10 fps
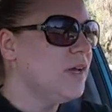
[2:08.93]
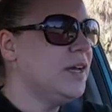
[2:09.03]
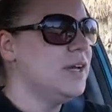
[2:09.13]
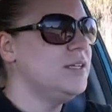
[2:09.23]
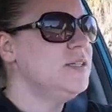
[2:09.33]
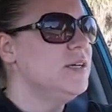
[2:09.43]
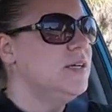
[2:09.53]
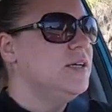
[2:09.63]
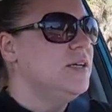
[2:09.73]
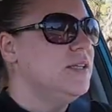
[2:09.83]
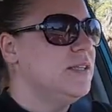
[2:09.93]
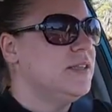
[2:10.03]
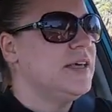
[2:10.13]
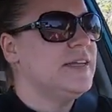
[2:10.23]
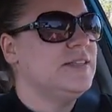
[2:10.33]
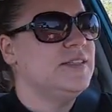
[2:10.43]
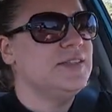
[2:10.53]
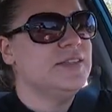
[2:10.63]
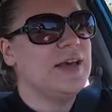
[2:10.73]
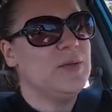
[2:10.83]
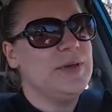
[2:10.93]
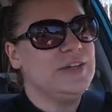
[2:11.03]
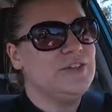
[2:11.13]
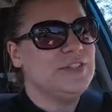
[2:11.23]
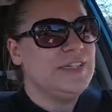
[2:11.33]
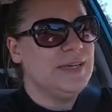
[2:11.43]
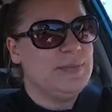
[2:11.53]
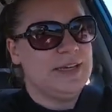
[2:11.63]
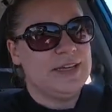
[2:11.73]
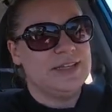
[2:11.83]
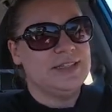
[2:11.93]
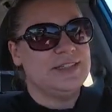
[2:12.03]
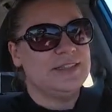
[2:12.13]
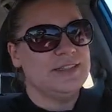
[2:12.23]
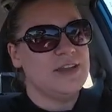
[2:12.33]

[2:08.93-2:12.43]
and that'll be interesting because